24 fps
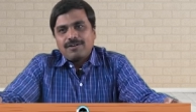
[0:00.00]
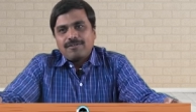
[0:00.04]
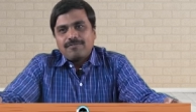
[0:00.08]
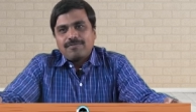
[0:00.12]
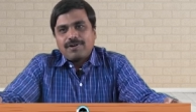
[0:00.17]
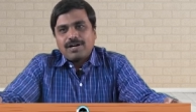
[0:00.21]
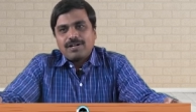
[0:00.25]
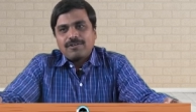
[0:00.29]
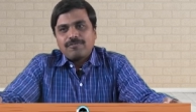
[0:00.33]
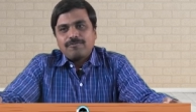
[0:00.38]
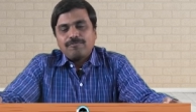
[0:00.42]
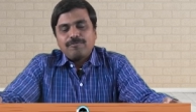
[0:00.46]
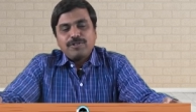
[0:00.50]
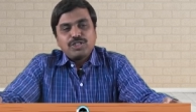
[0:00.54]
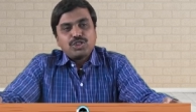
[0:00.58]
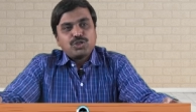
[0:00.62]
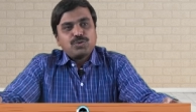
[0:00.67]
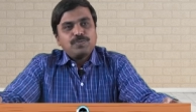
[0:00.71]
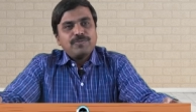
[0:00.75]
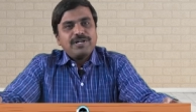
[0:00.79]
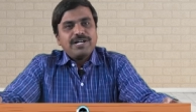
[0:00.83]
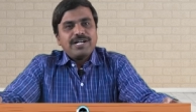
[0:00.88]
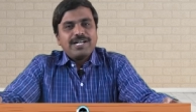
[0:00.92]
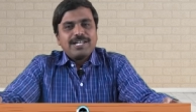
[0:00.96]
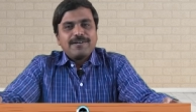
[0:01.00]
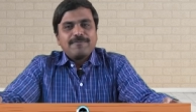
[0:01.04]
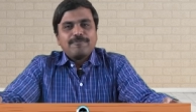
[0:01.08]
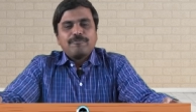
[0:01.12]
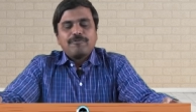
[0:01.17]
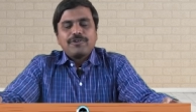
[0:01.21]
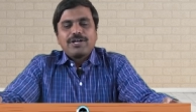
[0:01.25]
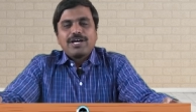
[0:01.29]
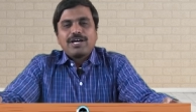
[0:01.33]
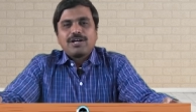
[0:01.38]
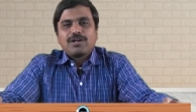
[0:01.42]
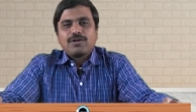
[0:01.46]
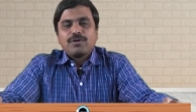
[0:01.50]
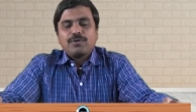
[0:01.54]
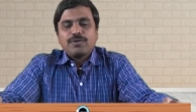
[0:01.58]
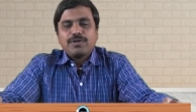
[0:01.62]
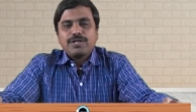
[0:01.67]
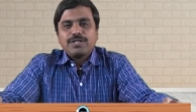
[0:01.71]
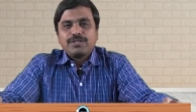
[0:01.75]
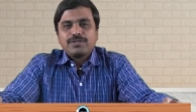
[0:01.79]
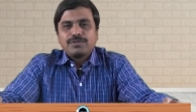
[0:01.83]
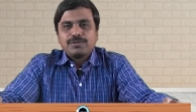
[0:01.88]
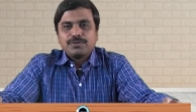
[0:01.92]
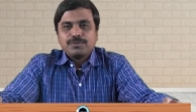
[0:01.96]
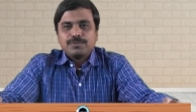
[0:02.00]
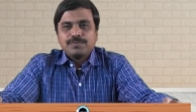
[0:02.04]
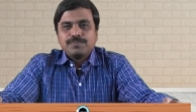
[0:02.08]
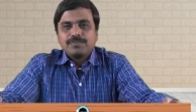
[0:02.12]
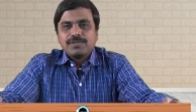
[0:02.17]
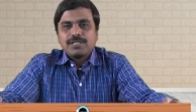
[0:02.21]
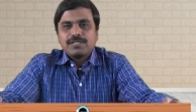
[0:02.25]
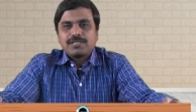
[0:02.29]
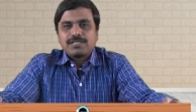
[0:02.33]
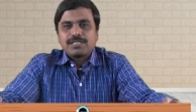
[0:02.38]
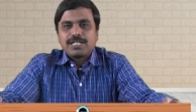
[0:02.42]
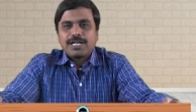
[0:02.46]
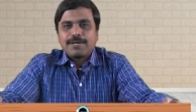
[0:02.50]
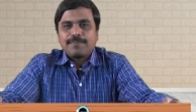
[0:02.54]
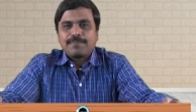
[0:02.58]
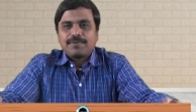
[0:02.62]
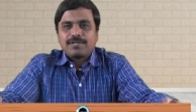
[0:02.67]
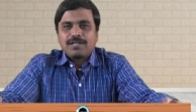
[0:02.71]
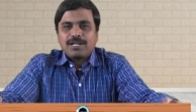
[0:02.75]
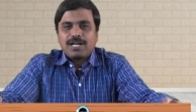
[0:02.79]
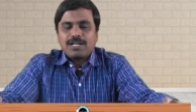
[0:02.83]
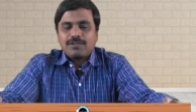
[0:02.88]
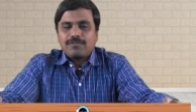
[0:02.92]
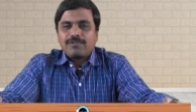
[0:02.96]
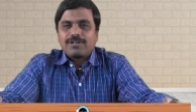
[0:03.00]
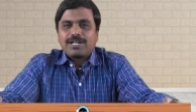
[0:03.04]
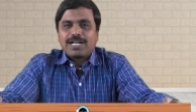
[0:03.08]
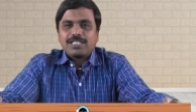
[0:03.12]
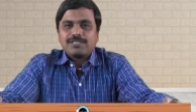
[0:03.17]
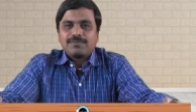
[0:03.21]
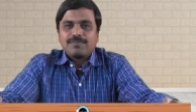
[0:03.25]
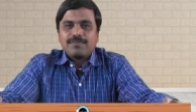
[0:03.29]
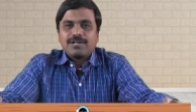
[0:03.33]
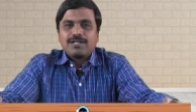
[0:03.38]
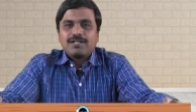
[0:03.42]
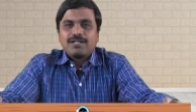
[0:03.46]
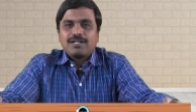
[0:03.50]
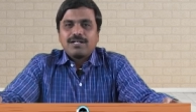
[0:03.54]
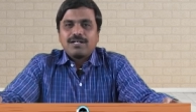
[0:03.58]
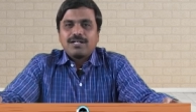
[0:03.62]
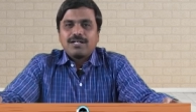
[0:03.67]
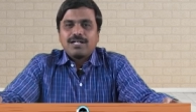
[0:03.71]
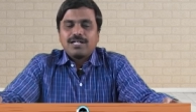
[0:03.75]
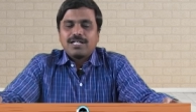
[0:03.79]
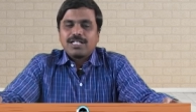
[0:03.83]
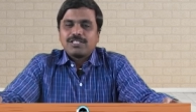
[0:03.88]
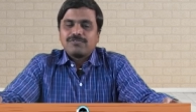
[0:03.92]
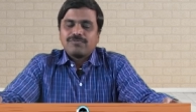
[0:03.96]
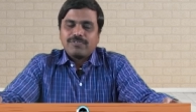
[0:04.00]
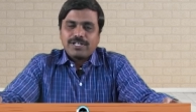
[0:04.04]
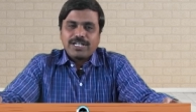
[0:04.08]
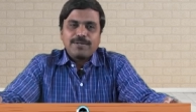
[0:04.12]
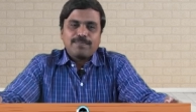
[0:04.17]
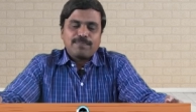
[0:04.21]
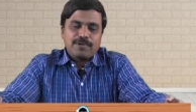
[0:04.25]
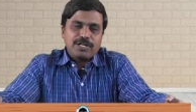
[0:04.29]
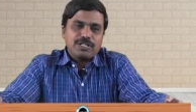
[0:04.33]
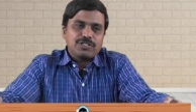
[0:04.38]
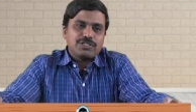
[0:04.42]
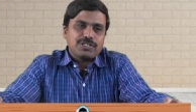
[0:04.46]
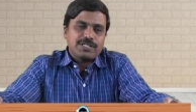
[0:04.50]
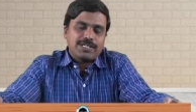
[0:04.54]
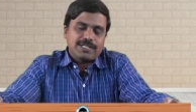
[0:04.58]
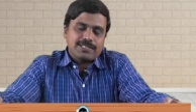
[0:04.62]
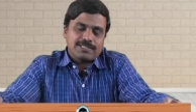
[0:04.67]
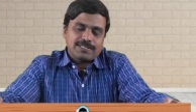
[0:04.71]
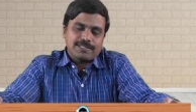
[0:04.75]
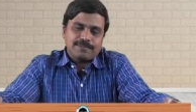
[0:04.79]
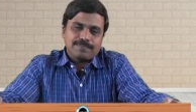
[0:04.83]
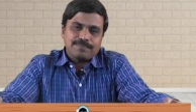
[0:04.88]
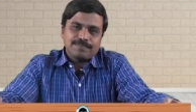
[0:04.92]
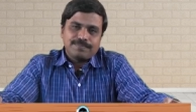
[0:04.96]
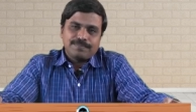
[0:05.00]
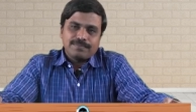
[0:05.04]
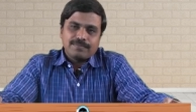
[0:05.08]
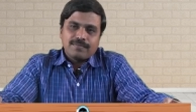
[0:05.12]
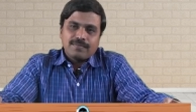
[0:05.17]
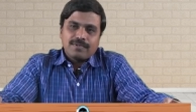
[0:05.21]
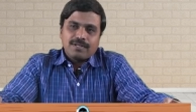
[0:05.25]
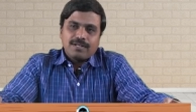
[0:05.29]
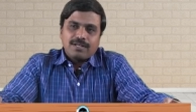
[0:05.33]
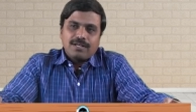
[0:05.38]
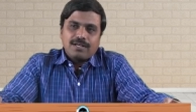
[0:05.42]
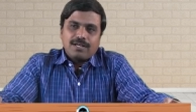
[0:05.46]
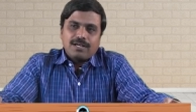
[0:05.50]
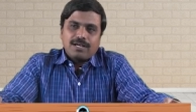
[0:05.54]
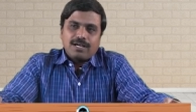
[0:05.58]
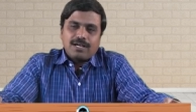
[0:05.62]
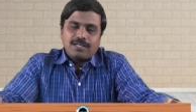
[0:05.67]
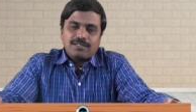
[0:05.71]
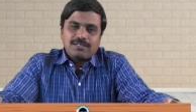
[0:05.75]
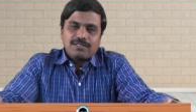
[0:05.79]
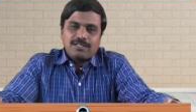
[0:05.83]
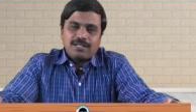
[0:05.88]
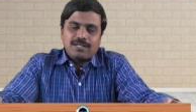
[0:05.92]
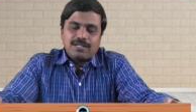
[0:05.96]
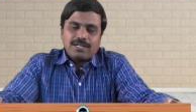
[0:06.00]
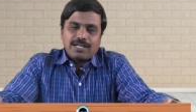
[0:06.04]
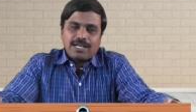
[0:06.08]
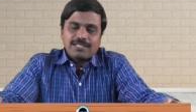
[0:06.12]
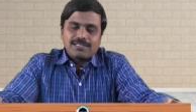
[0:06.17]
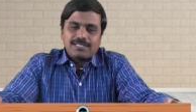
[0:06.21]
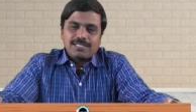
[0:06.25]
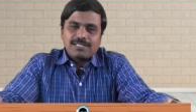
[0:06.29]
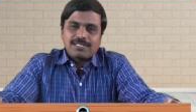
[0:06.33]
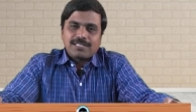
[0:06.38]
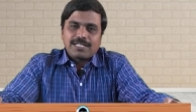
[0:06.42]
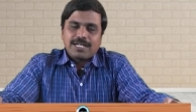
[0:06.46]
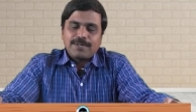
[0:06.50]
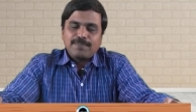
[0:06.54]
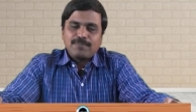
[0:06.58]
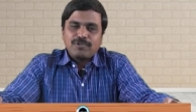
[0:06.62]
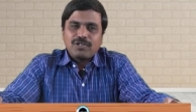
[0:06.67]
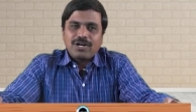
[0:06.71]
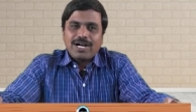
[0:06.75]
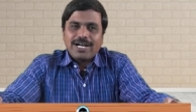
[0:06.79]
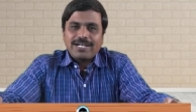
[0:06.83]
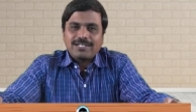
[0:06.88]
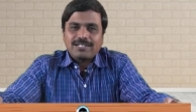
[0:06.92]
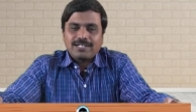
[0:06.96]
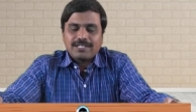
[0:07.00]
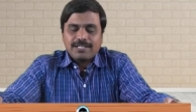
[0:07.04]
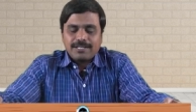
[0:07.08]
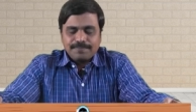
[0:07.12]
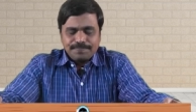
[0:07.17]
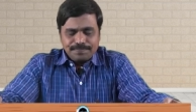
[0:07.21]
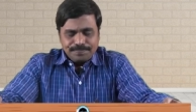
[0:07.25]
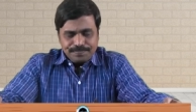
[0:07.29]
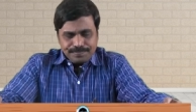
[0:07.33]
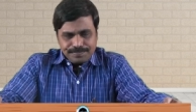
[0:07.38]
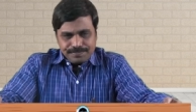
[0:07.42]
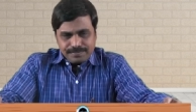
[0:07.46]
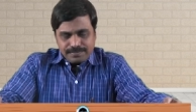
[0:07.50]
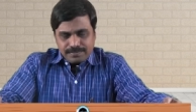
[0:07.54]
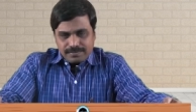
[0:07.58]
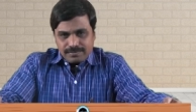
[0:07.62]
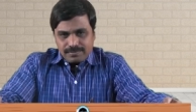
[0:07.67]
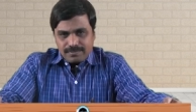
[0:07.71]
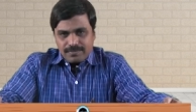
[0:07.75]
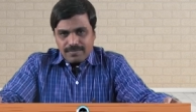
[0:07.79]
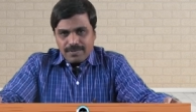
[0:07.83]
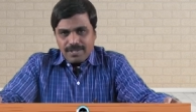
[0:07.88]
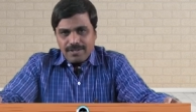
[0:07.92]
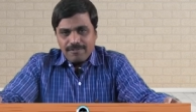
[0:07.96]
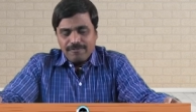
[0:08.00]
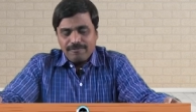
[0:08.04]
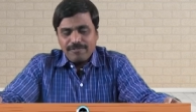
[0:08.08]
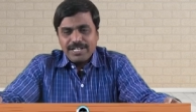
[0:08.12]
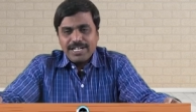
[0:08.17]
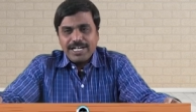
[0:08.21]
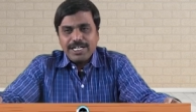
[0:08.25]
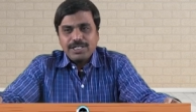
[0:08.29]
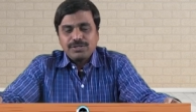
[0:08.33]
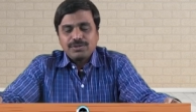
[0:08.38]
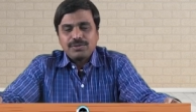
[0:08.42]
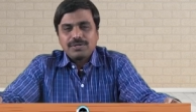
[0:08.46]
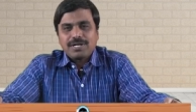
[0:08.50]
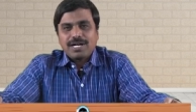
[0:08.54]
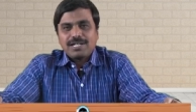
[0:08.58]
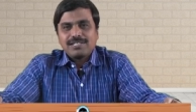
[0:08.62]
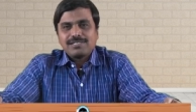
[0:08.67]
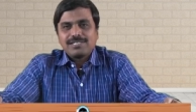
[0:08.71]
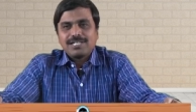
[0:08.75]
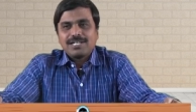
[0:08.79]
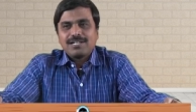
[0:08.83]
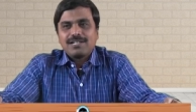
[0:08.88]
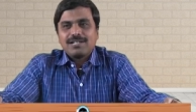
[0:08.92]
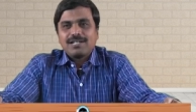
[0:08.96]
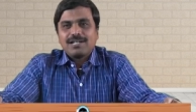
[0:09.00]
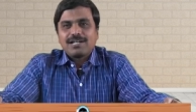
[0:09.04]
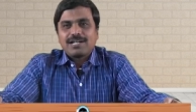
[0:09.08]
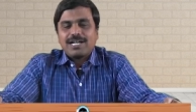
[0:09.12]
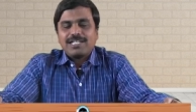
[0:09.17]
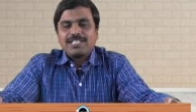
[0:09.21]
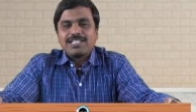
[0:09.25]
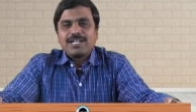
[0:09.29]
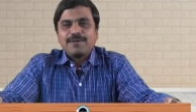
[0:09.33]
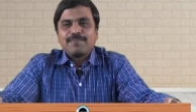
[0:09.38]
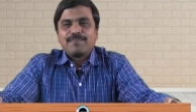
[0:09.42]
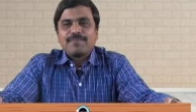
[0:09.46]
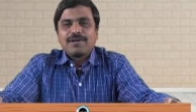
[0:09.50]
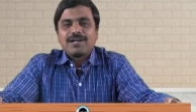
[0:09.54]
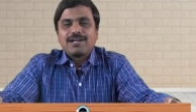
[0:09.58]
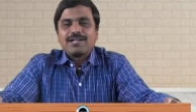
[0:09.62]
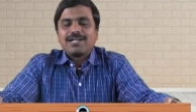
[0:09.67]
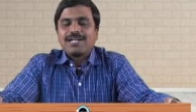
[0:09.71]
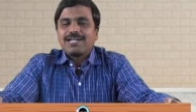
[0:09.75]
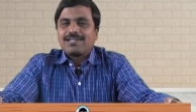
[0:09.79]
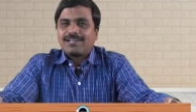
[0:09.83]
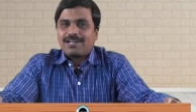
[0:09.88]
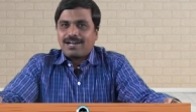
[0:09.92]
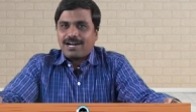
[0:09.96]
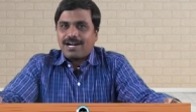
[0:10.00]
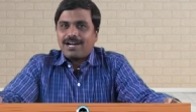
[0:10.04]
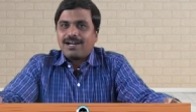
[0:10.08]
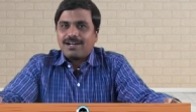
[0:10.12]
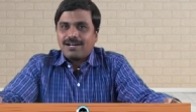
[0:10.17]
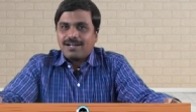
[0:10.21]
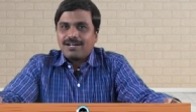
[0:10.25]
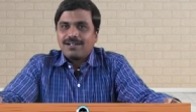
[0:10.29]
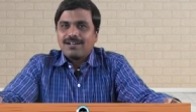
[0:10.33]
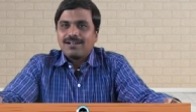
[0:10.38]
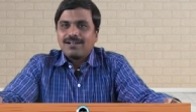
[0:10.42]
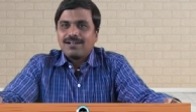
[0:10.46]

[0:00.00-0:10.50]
For which medium we are going to script advertisement, it is very precious. As a script writer, we need to consider contemporary trend.